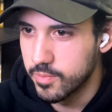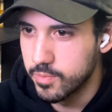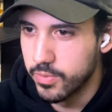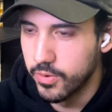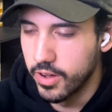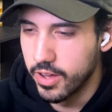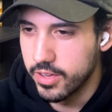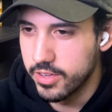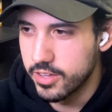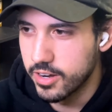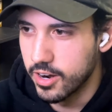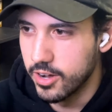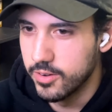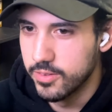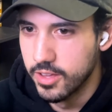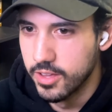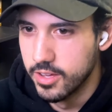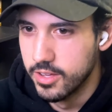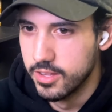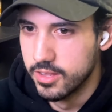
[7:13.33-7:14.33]
but you know,
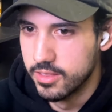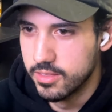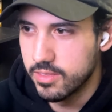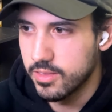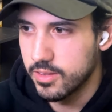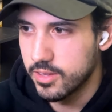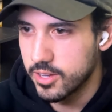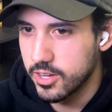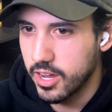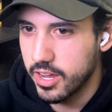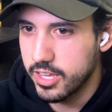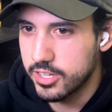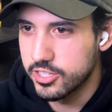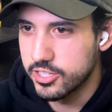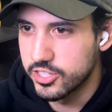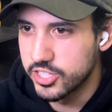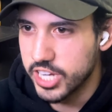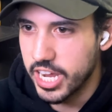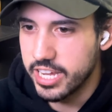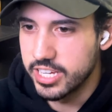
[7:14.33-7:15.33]
I guess
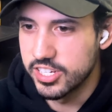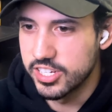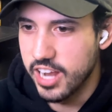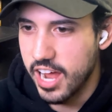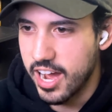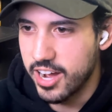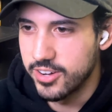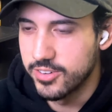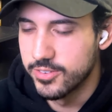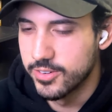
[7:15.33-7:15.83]
you're changed now.